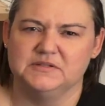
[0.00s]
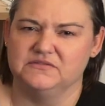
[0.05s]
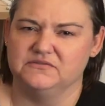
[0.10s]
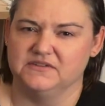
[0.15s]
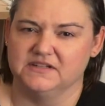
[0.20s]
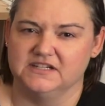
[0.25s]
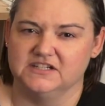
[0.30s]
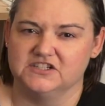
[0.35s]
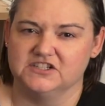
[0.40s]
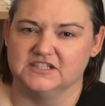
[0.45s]

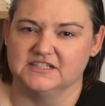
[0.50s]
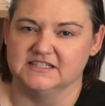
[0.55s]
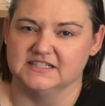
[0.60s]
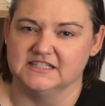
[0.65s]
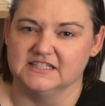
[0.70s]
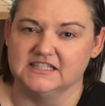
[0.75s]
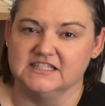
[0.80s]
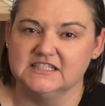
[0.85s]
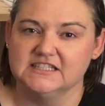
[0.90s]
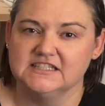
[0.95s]
finished as
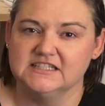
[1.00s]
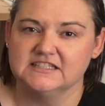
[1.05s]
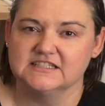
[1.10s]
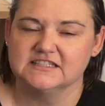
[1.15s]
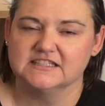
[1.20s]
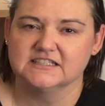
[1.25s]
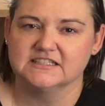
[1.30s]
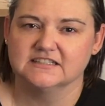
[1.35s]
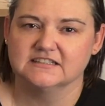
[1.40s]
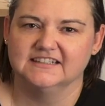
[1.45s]
is,
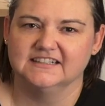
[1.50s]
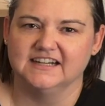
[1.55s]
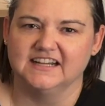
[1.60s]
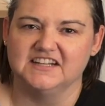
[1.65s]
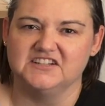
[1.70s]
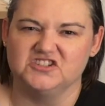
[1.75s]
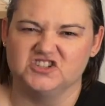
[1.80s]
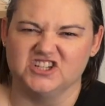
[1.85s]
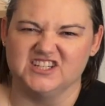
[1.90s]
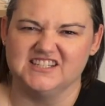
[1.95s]
it
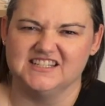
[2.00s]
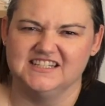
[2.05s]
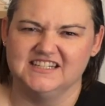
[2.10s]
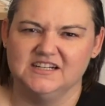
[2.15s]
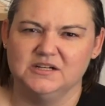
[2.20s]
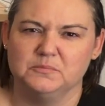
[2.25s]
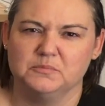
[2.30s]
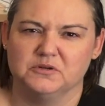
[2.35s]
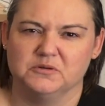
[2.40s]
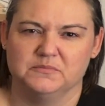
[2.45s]
just
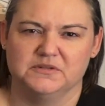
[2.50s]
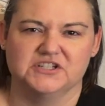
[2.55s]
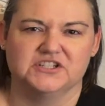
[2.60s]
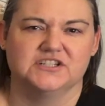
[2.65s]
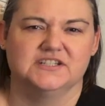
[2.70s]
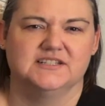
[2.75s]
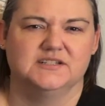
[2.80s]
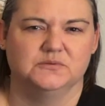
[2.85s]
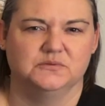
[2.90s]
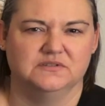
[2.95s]
needed permission
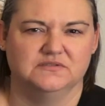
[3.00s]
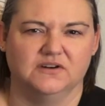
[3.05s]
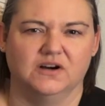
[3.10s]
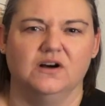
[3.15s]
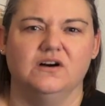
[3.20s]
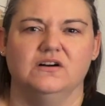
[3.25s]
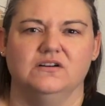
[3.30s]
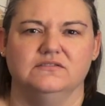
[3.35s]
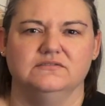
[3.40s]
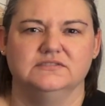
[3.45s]
to
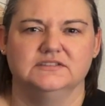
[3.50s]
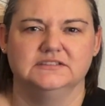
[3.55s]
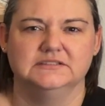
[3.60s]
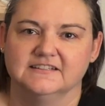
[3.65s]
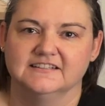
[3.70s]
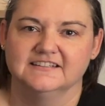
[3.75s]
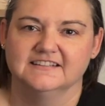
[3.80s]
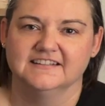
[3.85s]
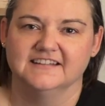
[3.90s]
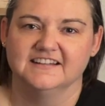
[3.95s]
evolve.
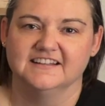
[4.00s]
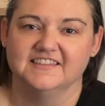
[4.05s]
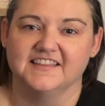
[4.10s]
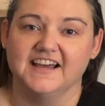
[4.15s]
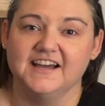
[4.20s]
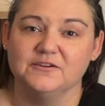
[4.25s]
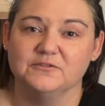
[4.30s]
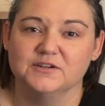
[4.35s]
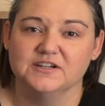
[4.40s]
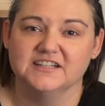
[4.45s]

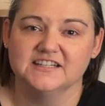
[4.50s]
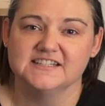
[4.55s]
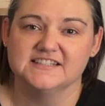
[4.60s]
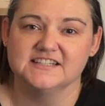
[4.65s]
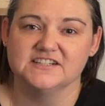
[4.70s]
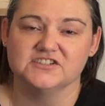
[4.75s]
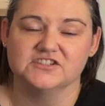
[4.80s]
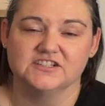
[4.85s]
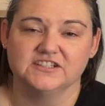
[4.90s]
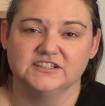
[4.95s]
That
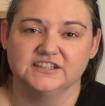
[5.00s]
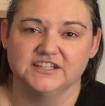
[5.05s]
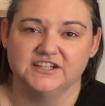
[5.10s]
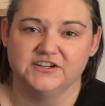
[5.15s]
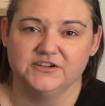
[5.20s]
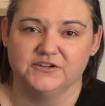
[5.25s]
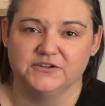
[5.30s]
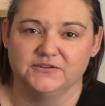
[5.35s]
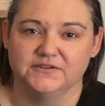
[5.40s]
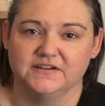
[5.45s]
realization
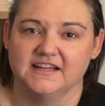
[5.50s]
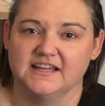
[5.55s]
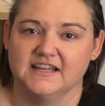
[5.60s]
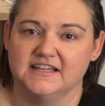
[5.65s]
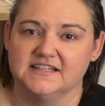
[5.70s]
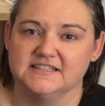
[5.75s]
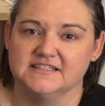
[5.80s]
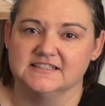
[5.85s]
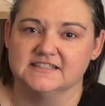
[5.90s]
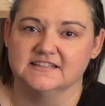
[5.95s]
alone
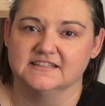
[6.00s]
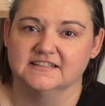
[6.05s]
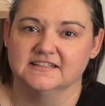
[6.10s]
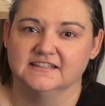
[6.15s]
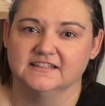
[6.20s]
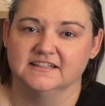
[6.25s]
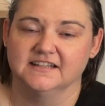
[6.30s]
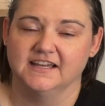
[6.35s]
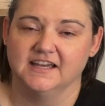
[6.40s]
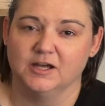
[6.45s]
has
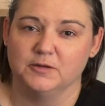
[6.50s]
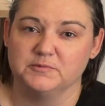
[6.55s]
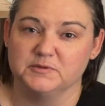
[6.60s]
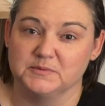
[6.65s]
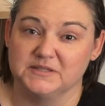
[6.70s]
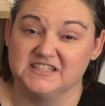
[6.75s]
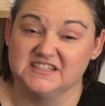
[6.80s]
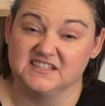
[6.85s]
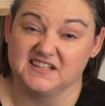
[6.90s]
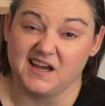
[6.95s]
helped me
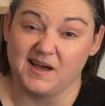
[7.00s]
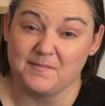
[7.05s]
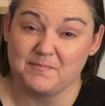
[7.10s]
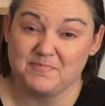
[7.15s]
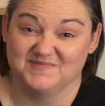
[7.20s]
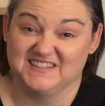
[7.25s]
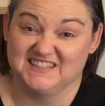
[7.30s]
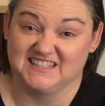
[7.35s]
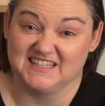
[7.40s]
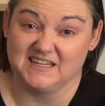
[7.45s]
stop
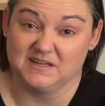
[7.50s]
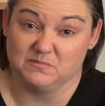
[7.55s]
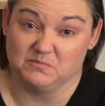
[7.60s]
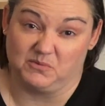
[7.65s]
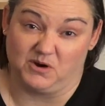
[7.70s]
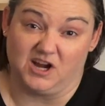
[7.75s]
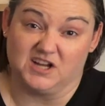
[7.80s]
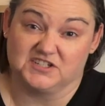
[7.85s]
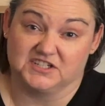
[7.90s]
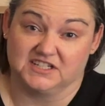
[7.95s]
seeing
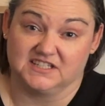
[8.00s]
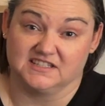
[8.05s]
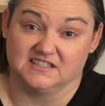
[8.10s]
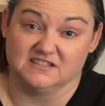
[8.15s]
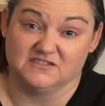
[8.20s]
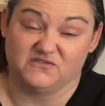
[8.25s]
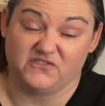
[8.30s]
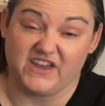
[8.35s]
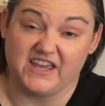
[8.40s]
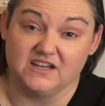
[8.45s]
projects as
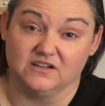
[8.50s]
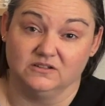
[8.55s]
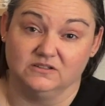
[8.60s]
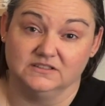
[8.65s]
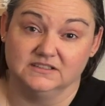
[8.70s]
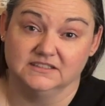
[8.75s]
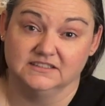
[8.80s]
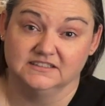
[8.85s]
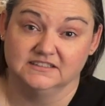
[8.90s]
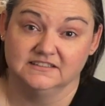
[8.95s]
failed
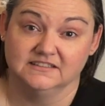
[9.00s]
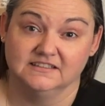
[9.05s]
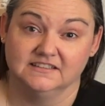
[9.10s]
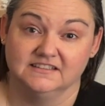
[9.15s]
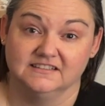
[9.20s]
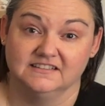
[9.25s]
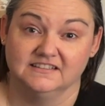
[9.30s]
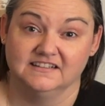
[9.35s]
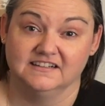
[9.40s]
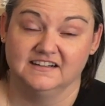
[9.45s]

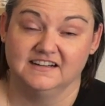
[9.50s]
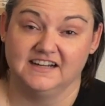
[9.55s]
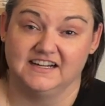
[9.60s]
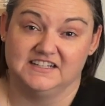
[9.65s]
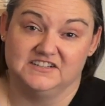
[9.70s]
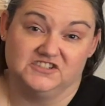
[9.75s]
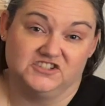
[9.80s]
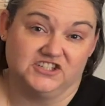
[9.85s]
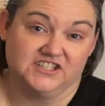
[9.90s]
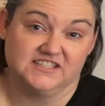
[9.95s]

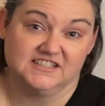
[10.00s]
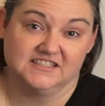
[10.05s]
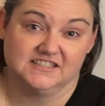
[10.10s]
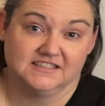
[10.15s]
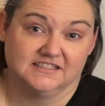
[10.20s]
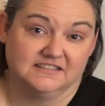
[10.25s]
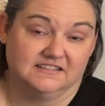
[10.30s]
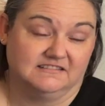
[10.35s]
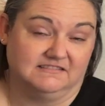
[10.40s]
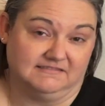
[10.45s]
and just
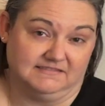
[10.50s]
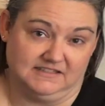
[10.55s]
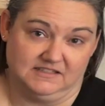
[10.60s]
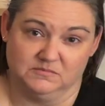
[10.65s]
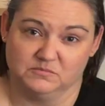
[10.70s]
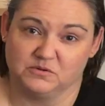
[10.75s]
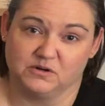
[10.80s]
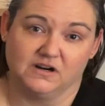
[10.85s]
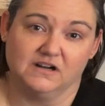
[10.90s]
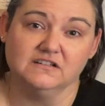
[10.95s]
in
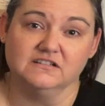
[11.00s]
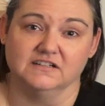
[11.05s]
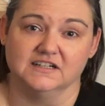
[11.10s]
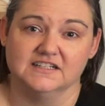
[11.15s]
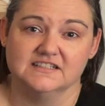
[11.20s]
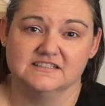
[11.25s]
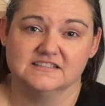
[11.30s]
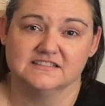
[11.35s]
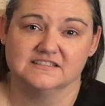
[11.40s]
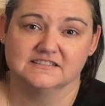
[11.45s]

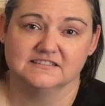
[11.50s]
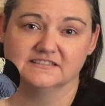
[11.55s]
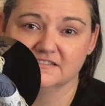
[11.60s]
progress.